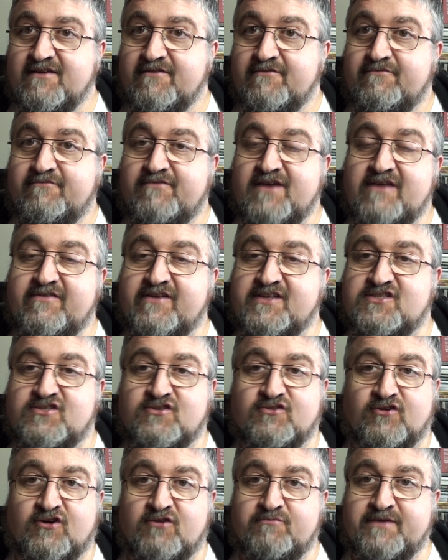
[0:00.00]
various
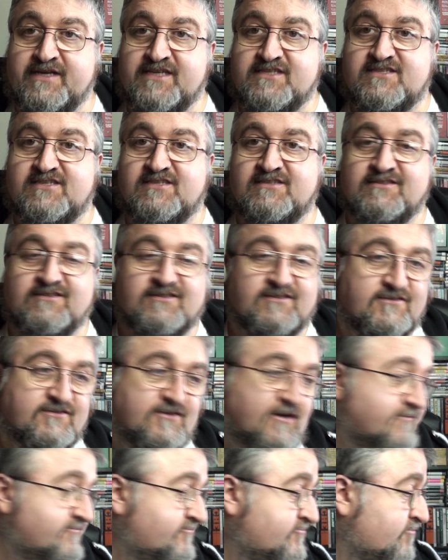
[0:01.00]
copies
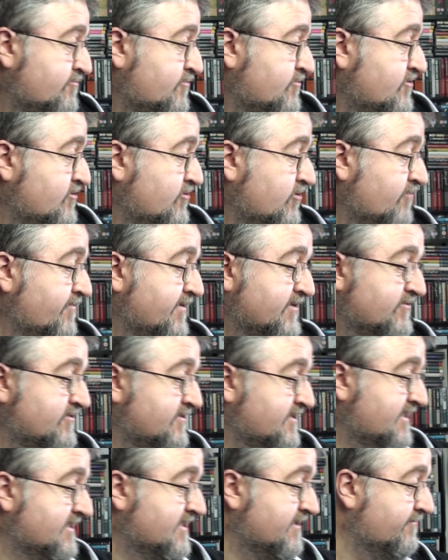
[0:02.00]
of Robocop, I
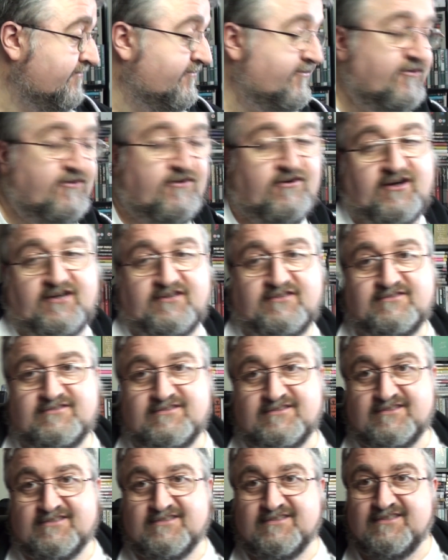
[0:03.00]
don't need it for
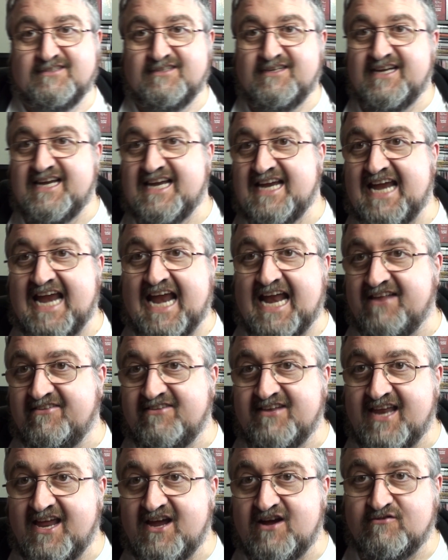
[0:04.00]

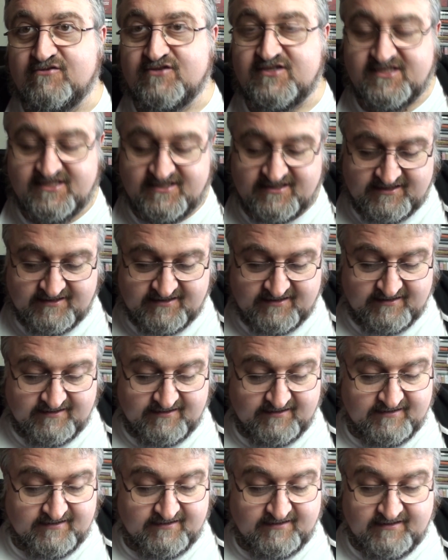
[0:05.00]
anything else.
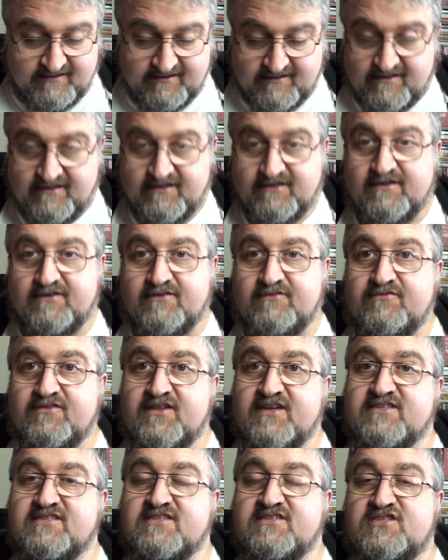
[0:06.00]

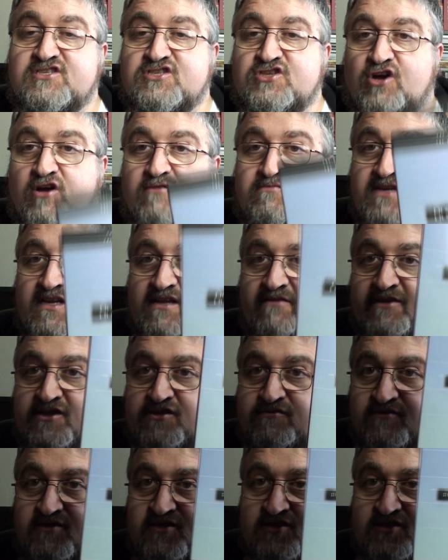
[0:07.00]
There's Insomnia, the original